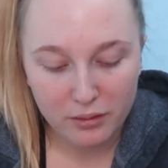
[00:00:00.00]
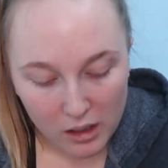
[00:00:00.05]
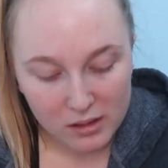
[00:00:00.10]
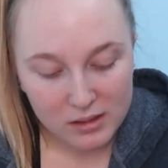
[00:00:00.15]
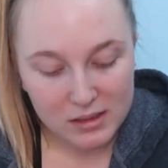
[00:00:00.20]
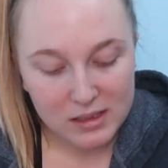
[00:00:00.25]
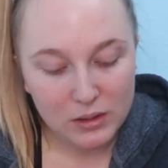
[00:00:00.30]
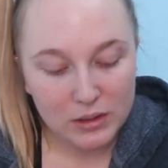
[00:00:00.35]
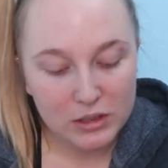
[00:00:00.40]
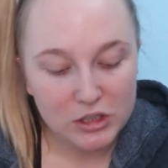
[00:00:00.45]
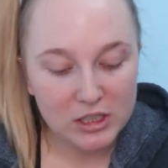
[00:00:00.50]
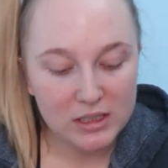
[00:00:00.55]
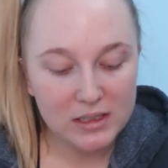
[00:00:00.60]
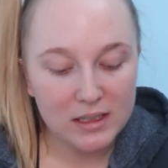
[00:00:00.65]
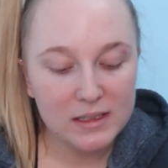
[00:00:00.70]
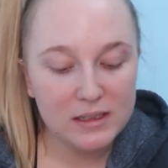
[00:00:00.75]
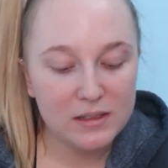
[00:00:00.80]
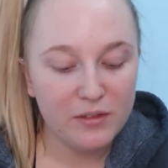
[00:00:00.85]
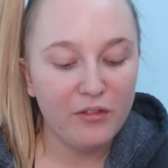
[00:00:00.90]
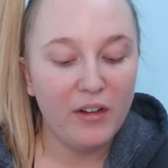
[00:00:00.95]
Also, it just
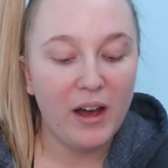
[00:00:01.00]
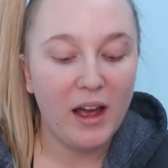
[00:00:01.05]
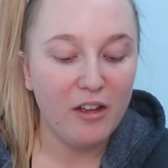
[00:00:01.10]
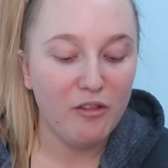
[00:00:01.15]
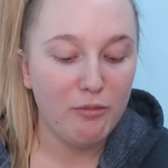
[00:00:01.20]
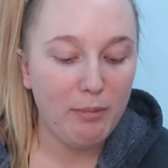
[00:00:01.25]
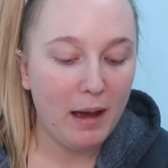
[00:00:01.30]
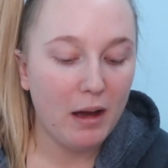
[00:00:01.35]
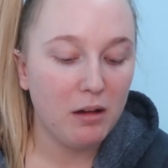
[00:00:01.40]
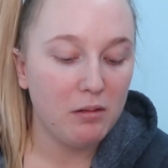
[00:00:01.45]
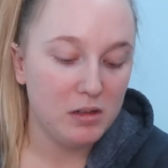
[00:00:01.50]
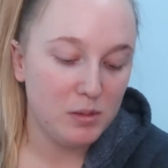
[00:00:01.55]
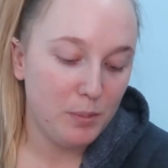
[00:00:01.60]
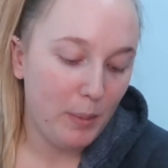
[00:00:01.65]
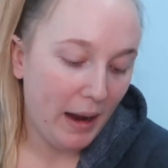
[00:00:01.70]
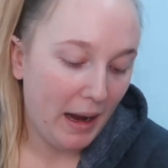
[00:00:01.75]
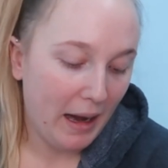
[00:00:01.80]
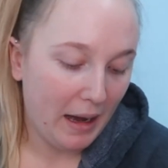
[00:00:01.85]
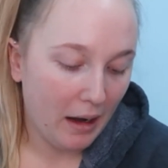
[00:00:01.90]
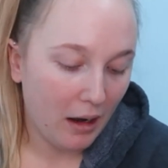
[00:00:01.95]
says 5-pound
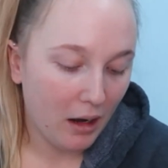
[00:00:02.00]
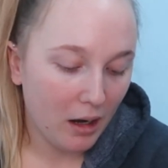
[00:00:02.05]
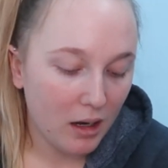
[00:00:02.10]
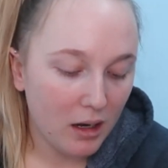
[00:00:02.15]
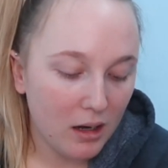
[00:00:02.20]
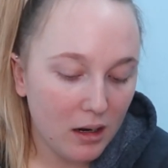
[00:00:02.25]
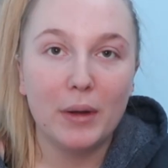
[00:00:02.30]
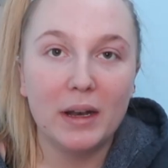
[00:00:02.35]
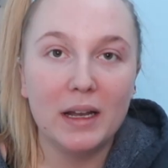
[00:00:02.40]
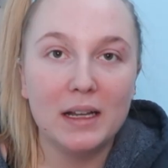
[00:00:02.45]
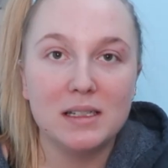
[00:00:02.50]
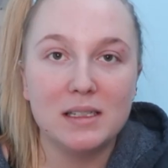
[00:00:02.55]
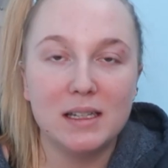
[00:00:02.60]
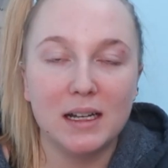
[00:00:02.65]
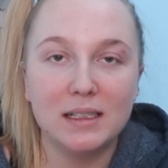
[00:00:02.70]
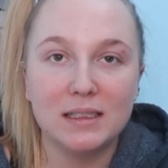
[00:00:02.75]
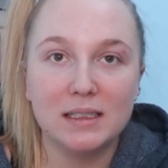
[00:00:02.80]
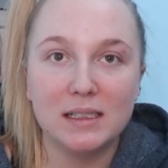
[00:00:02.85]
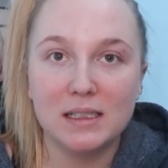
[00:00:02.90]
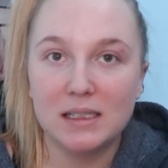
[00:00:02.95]
pair, but it
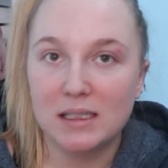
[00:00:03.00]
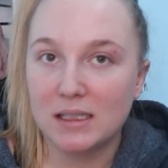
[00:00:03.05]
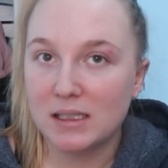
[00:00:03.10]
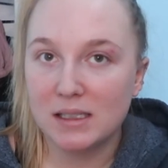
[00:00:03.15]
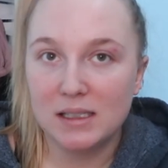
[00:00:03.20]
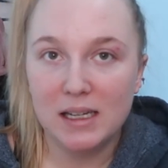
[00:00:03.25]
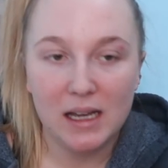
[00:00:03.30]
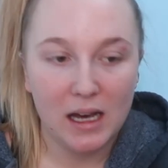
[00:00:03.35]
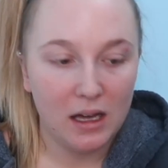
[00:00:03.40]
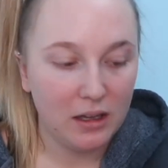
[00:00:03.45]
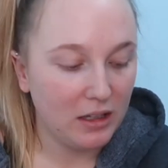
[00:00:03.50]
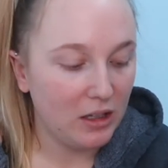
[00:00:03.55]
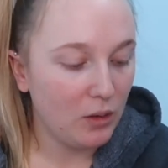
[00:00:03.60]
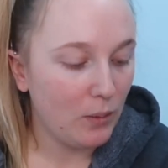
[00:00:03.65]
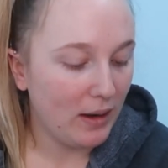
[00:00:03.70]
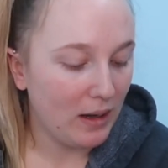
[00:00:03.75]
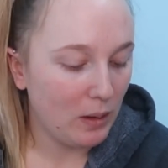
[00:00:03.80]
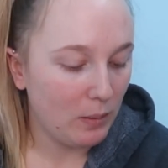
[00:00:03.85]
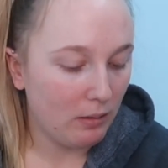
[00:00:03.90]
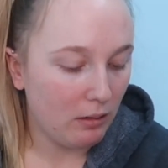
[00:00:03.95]
doesn't tell you
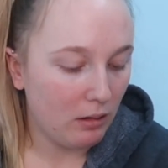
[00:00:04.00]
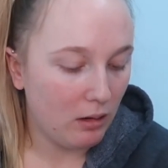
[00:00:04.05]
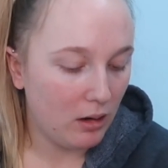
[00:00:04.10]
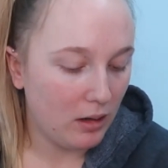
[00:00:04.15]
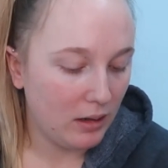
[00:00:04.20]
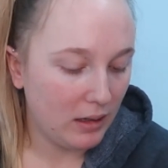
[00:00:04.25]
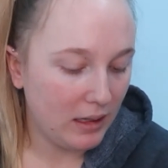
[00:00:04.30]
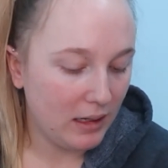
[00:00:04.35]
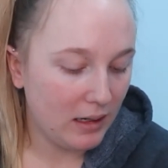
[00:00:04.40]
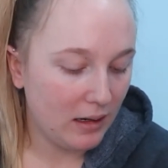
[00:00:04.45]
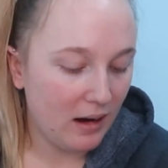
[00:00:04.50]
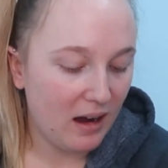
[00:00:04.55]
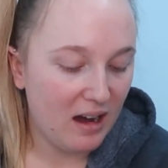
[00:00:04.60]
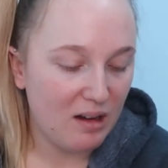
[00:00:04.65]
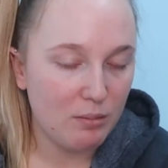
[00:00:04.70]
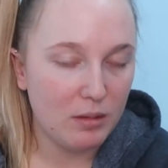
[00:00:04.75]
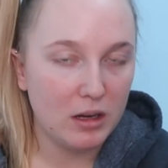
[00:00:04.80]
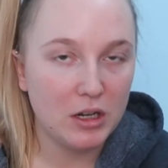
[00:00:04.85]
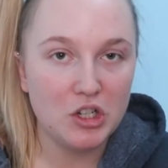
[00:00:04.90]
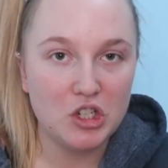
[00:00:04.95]
anywhere on here how
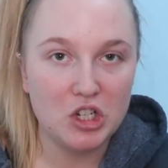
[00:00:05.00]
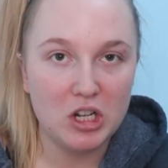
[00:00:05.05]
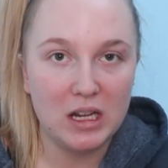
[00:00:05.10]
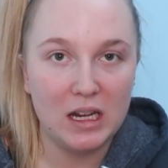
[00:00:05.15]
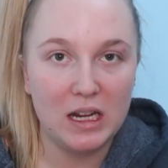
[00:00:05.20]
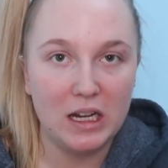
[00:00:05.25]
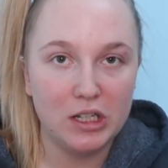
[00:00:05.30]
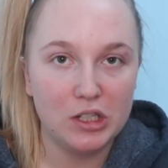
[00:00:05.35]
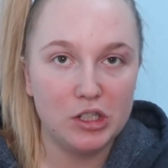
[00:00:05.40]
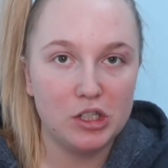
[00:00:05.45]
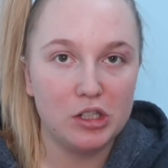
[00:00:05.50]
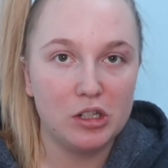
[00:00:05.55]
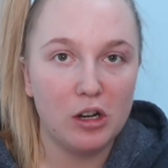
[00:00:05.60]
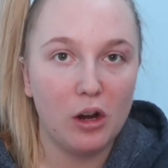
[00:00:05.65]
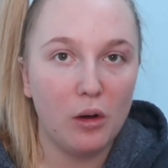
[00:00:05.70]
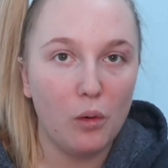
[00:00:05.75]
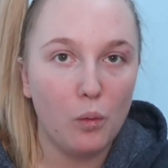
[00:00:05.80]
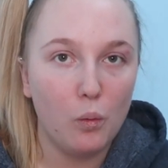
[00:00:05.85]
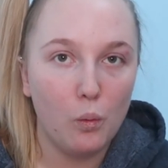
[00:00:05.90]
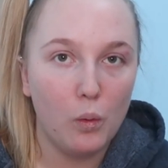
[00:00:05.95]
much each
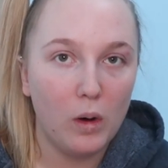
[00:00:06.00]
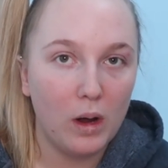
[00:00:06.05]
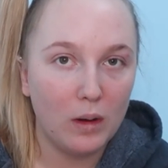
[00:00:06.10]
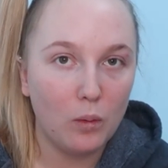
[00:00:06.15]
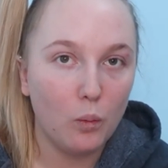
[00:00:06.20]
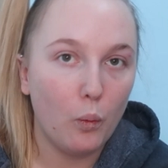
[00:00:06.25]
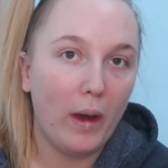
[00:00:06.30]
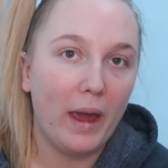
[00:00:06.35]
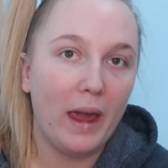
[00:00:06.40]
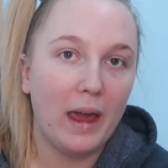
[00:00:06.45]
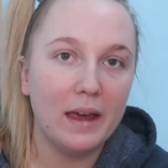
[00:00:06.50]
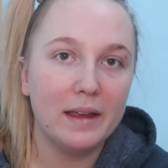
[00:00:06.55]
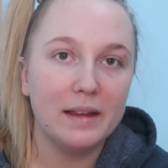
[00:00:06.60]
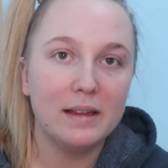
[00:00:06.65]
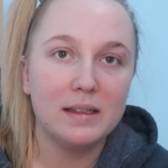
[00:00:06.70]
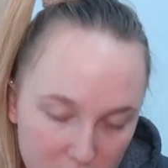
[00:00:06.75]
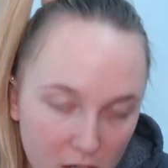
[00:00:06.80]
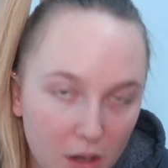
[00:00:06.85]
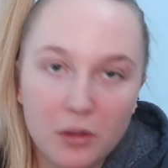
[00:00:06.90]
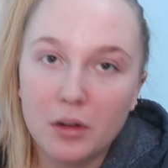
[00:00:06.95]
one
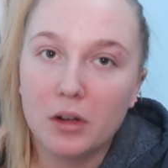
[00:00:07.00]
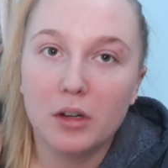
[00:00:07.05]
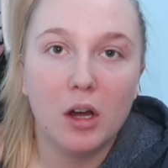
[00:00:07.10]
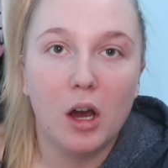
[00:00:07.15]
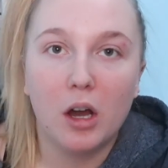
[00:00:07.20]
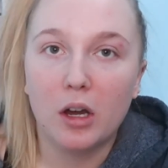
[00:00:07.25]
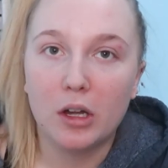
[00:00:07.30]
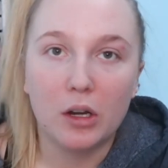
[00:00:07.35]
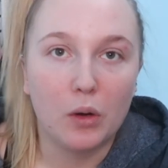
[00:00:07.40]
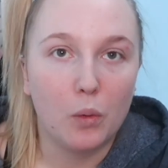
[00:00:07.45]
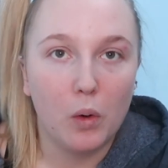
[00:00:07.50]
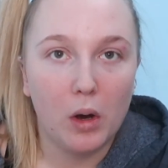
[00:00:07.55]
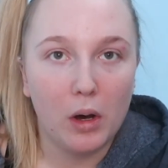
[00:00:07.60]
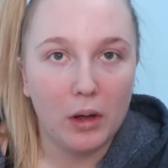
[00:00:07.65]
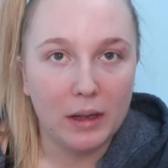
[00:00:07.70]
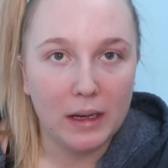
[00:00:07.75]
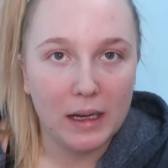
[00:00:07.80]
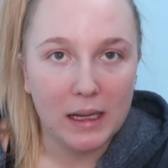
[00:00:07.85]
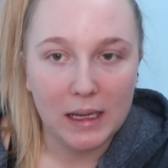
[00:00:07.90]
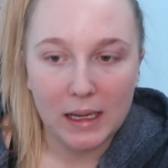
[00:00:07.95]
weighs. No, they're not good
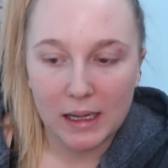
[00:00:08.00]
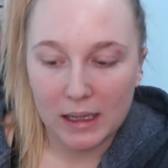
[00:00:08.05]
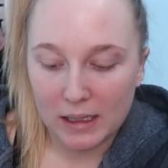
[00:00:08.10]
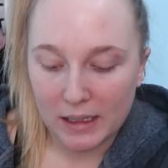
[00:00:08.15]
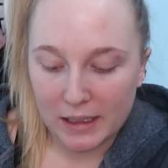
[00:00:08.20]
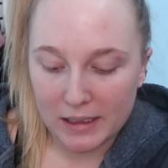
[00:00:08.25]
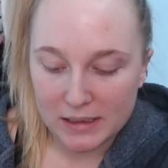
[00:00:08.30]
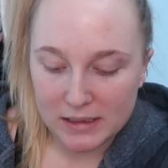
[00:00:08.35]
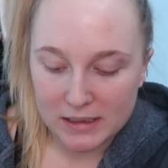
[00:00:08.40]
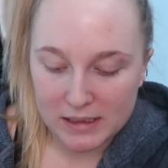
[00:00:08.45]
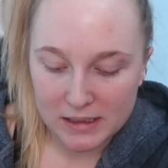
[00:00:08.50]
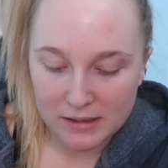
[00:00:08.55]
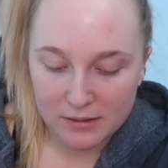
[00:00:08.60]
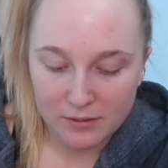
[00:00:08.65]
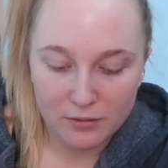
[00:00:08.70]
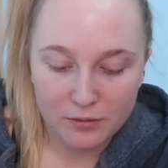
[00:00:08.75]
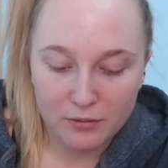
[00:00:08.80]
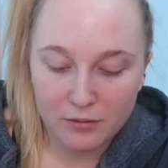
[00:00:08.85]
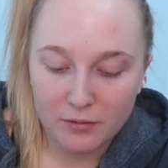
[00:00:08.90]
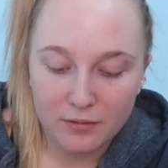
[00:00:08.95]
quality and I
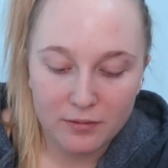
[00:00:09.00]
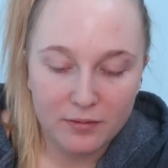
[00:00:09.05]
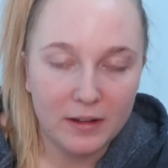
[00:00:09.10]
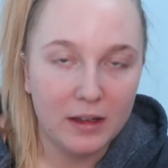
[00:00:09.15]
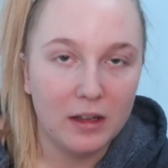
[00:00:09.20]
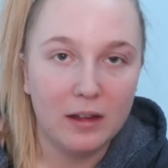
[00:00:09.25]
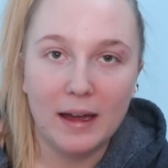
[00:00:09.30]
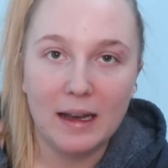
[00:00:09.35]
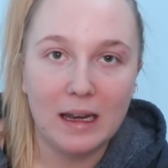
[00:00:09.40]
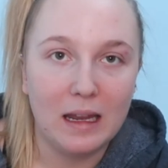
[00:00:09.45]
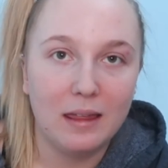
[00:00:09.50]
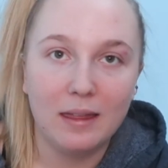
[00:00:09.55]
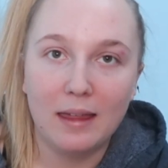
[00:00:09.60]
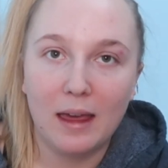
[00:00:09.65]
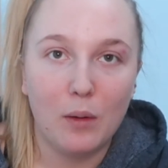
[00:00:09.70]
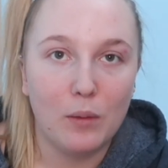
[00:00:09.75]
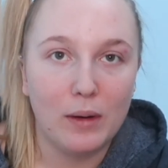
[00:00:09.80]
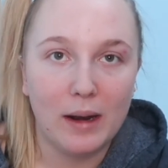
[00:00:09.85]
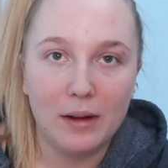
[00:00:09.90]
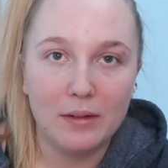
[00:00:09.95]
didn't feel
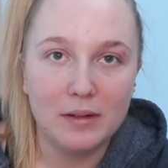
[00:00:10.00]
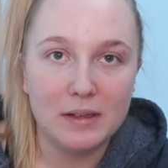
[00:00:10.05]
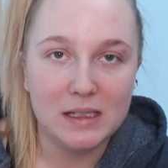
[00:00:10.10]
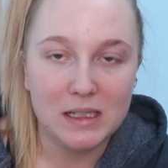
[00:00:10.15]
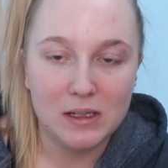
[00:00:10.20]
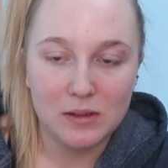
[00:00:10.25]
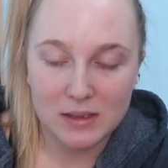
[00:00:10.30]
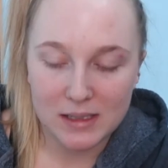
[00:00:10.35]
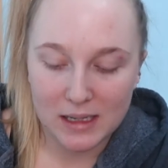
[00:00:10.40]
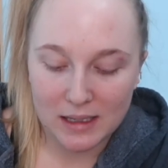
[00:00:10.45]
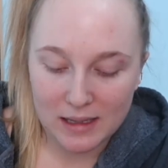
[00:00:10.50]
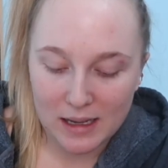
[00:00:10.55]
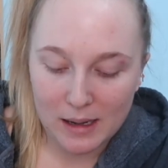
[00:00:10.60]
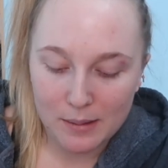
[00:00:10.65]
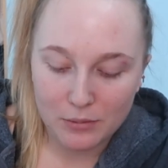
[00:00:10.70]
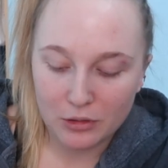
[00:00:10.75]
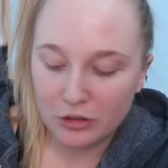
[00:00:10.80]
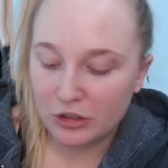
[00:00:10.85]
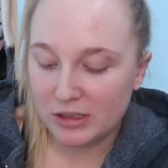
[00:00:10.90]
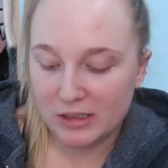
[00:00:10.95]
anything when I was using
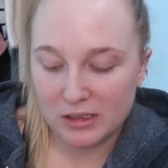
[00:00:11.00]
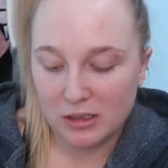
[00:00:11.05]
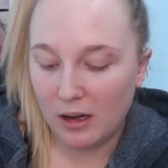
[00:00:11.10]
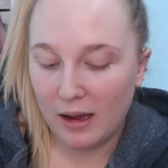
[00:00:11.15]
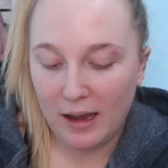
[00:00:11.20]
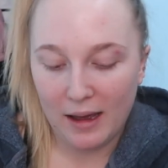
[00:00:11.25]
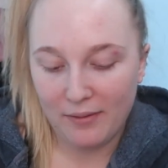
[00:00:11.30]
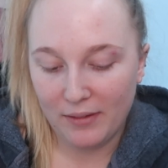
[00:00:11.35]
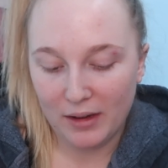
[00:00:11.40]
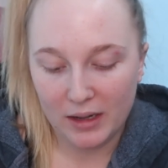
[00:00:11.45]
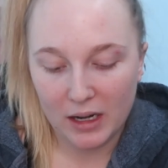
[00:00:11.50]
them. They're just not heavy